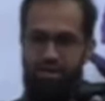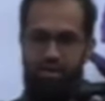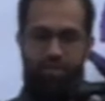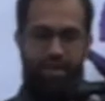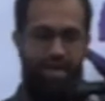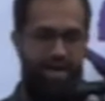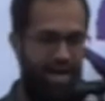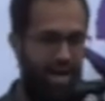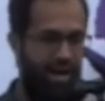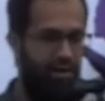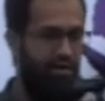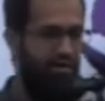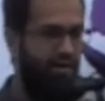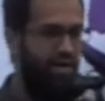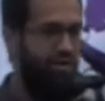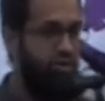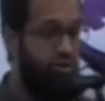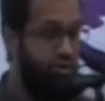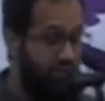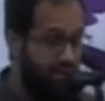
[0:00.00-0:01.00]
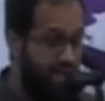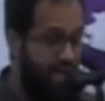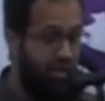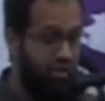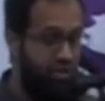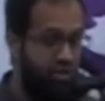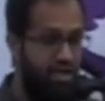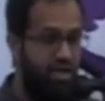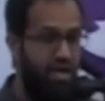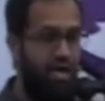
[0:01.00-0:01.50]
little bit here and there, she was
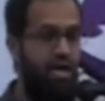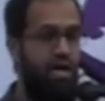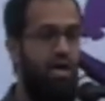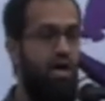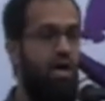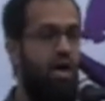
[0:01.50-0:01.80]
actually